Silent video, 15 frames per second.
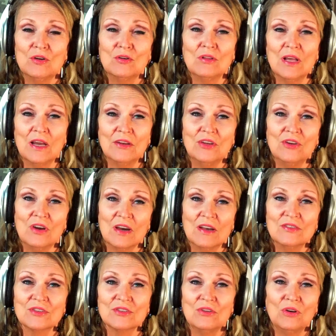glad you
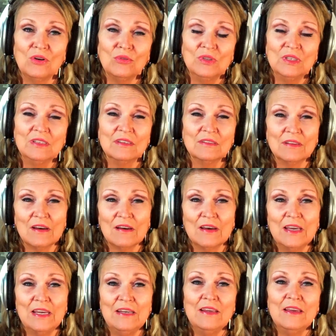guys are holding the
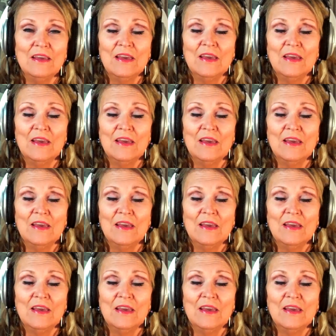line.